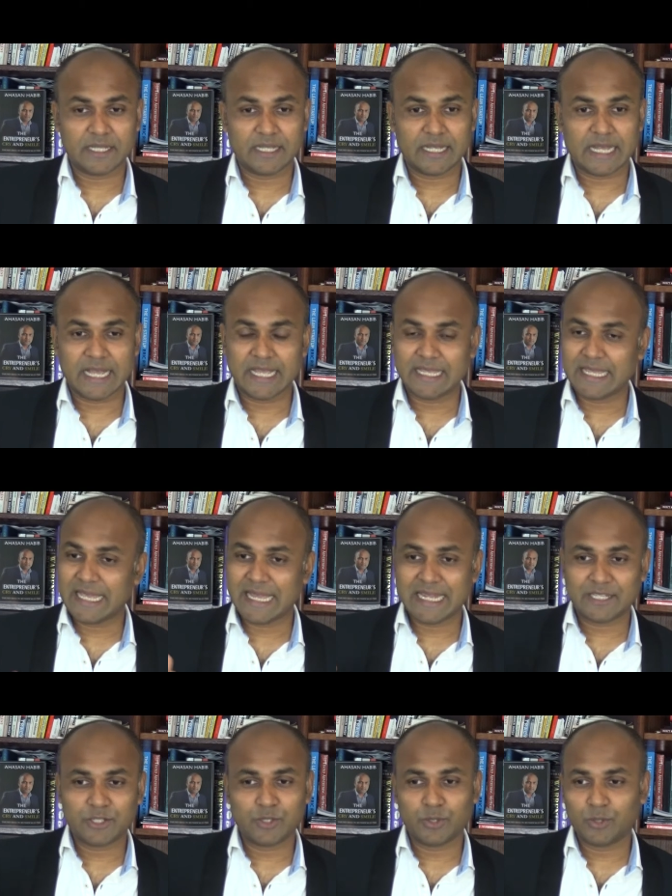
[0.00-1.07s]
I
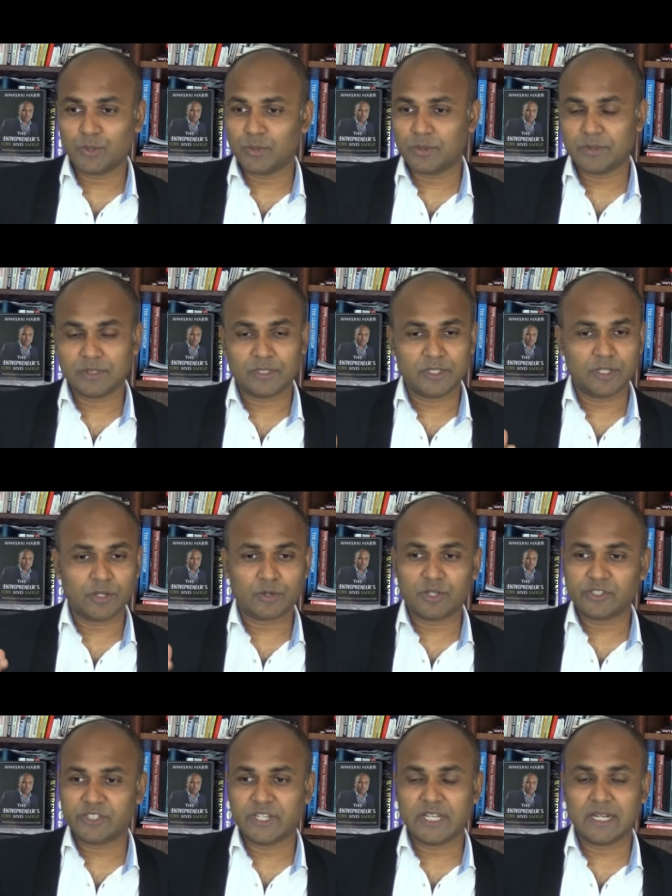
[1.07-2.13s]
had to
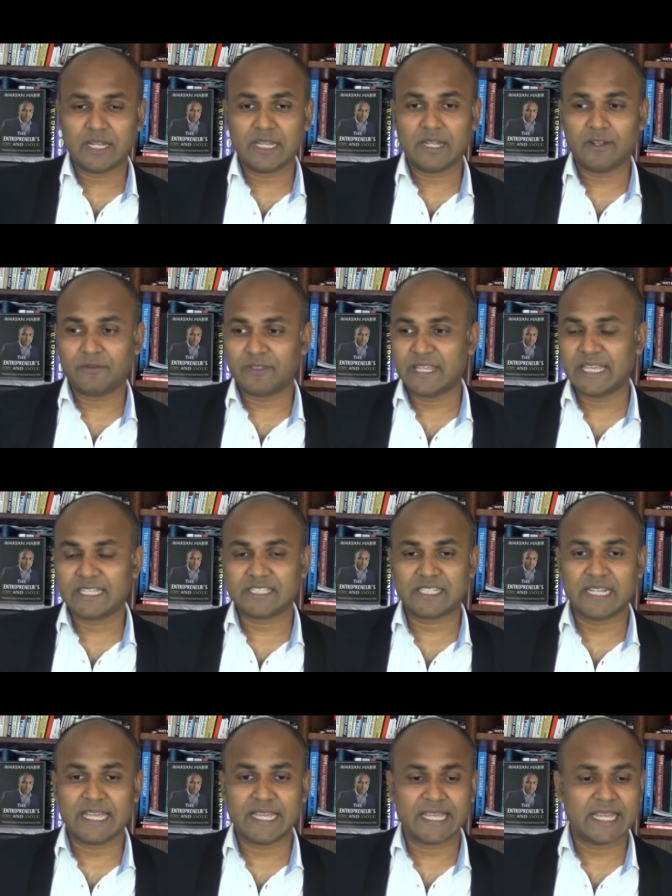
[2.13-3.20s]
consider a lot of things
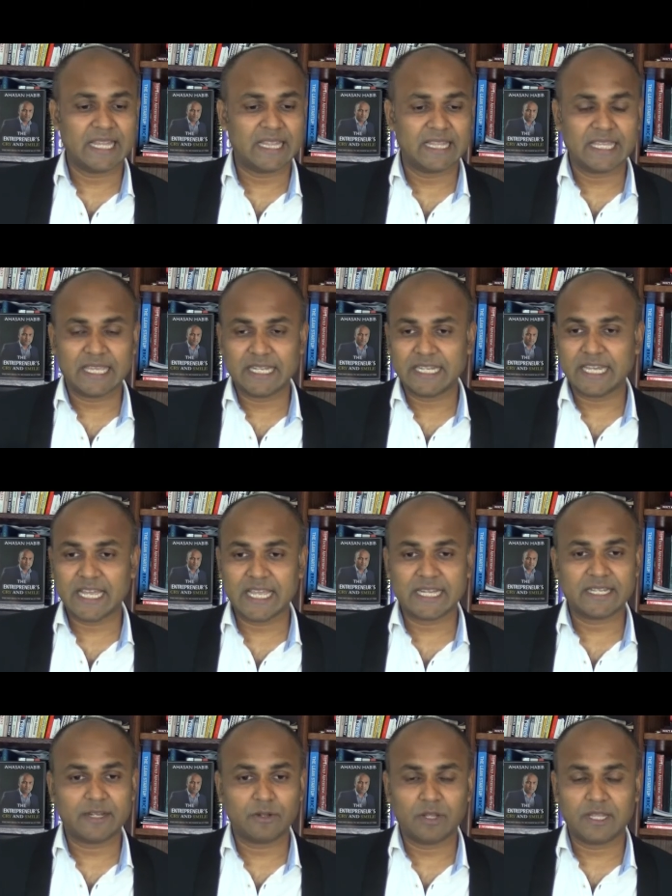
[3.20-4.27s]
like healthy diet
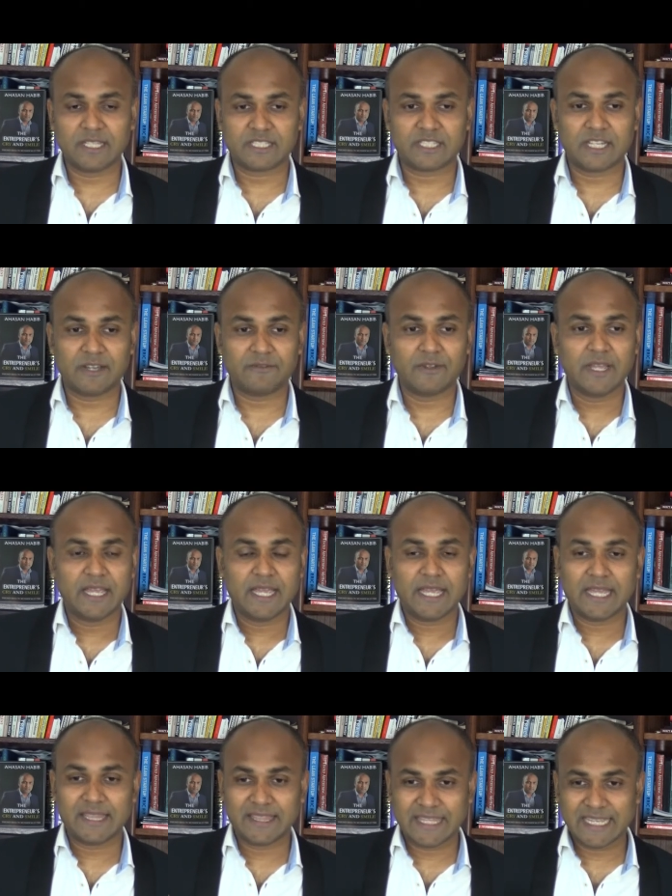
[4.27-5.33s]
and all that stuff,
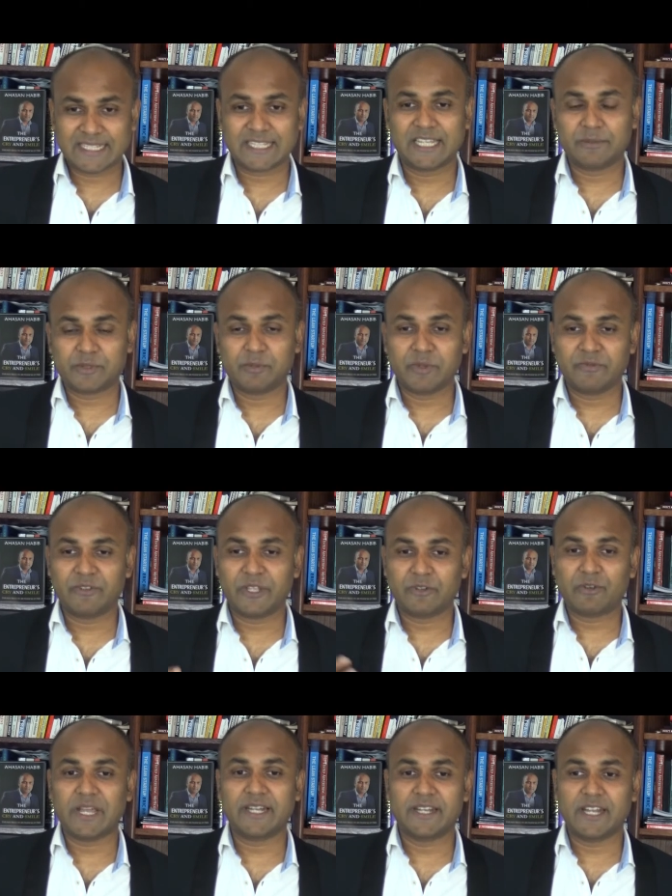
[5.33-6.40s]
and that keeps me fit
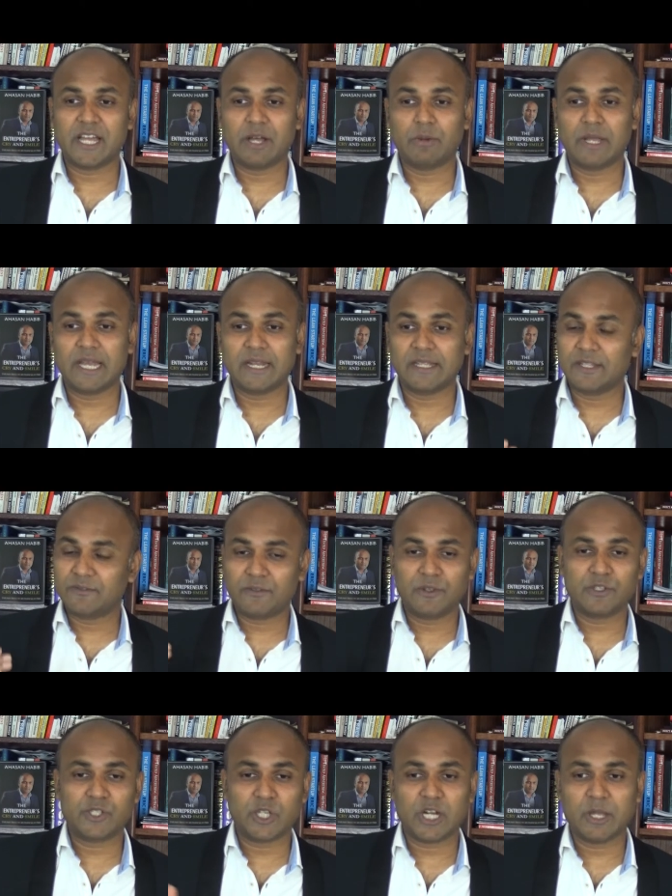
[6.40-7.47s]
right now. And in
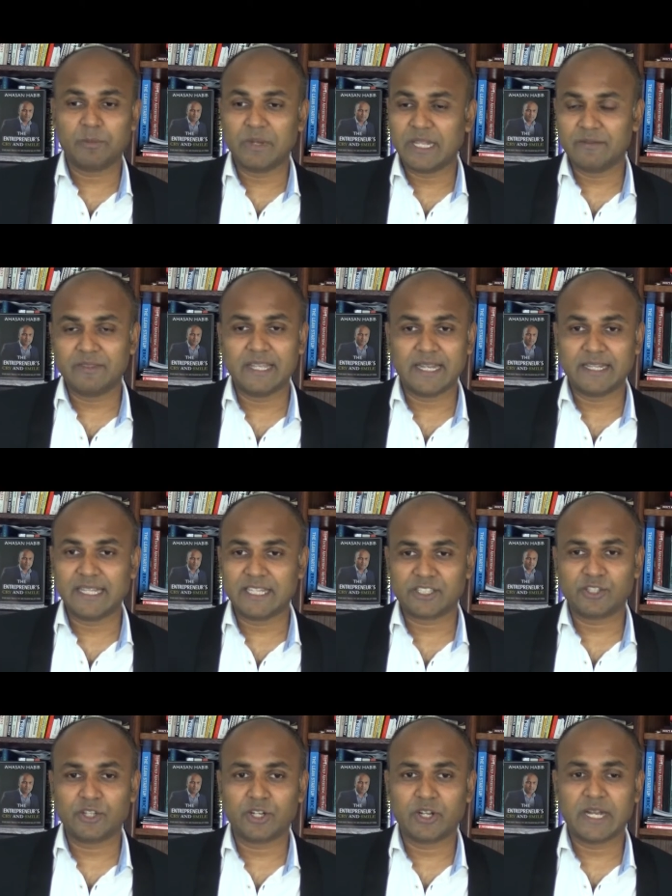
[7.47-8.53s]
future, I believe that that's
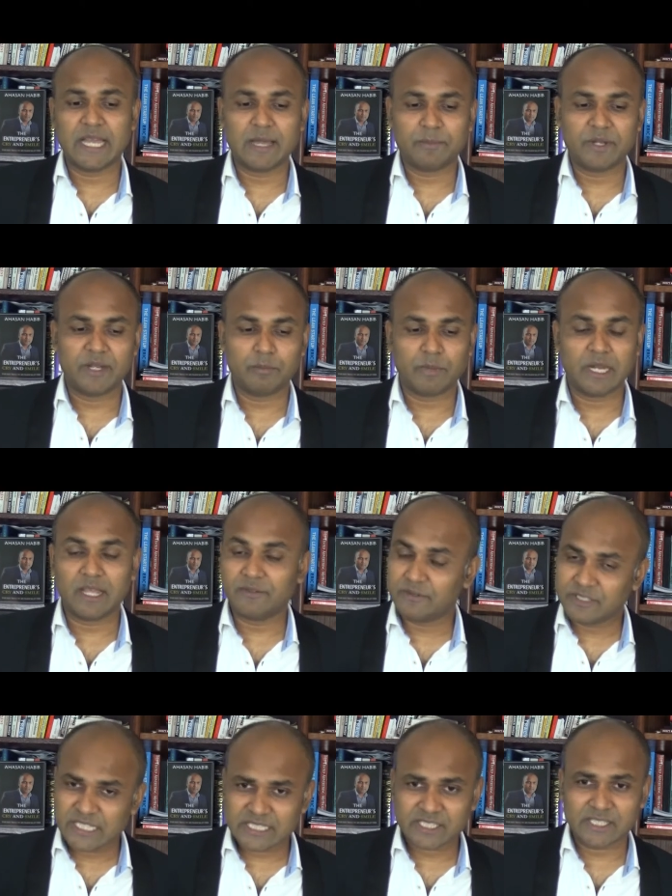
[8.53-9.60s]
not going to happen in my life.
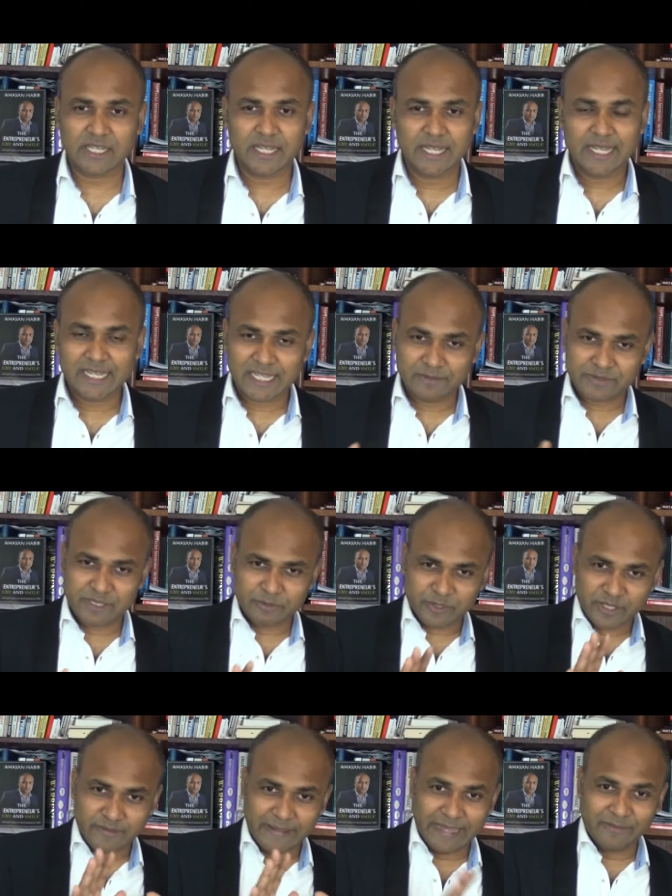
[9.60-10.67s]
Just give some
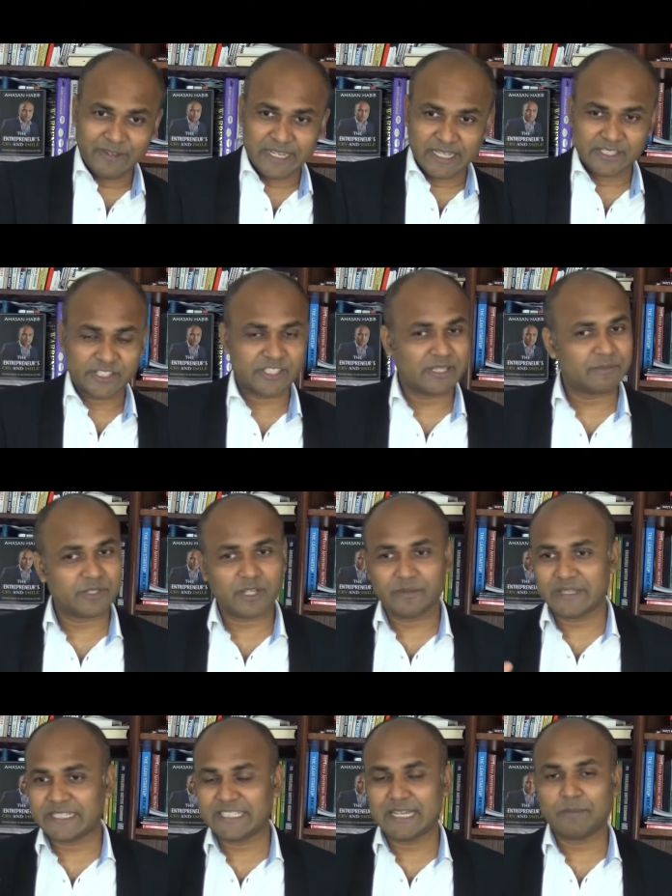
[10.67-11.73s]
sort of evidence, some sort of
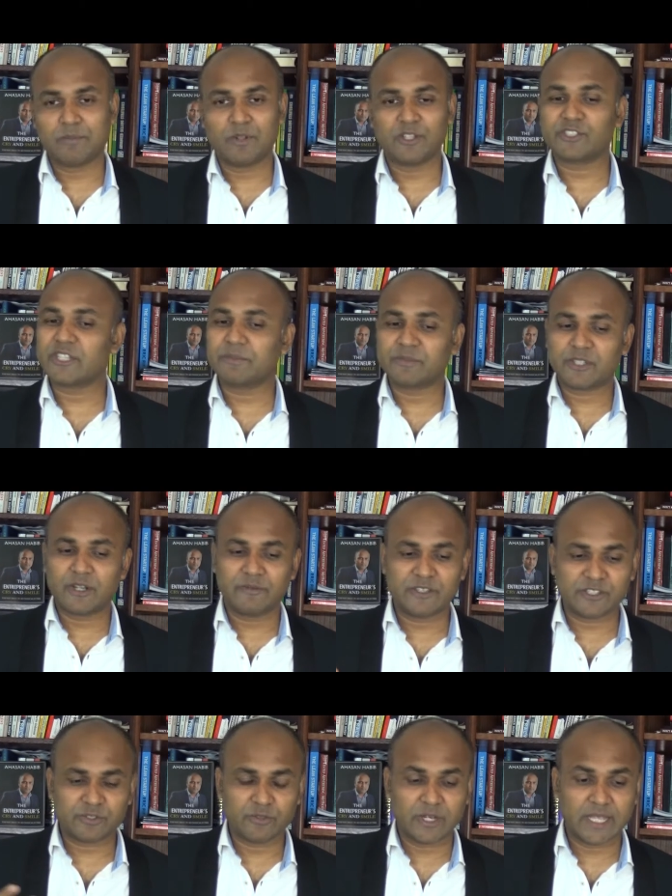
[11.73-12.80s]
example, some sort of
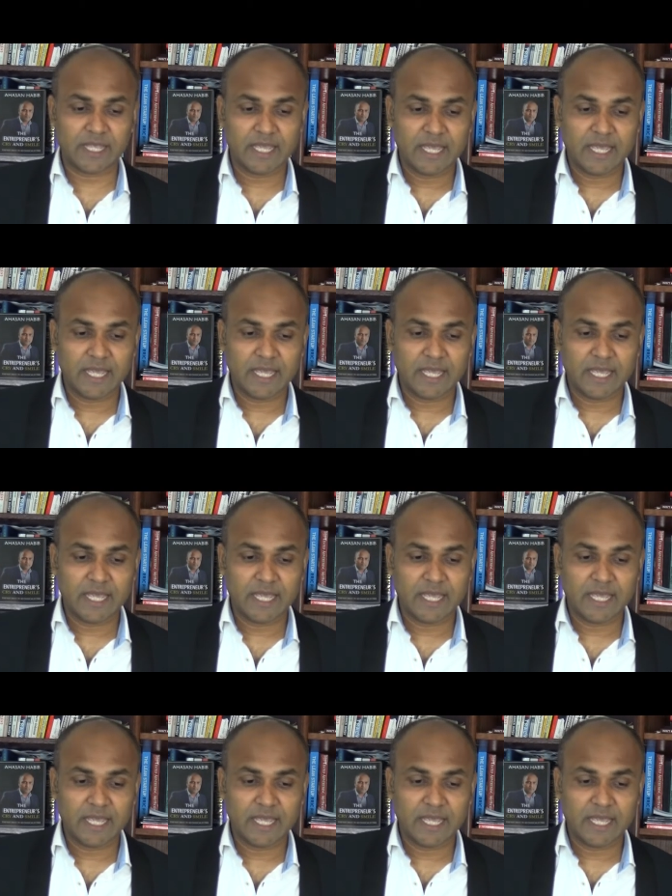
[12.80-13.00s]
history,